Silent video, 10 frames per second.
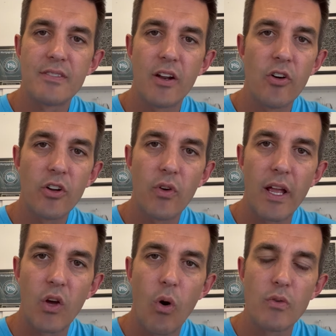And I heard a
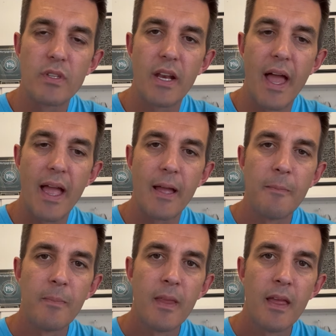great quote today
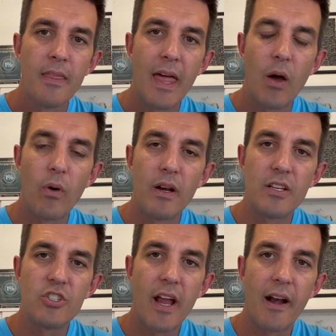that I wanted to
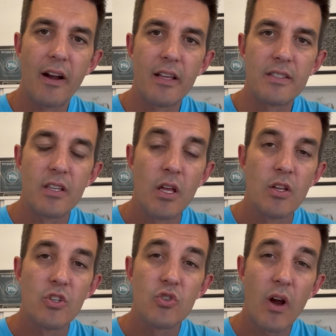share. It's
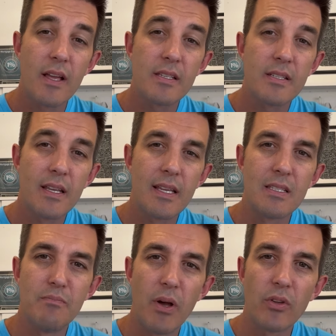trust is
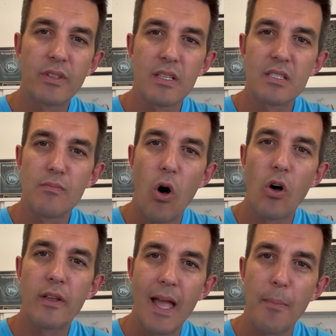built on small
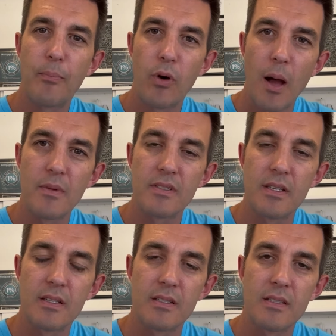kept
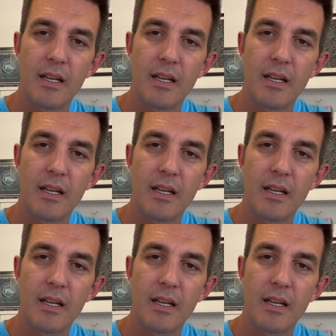promises.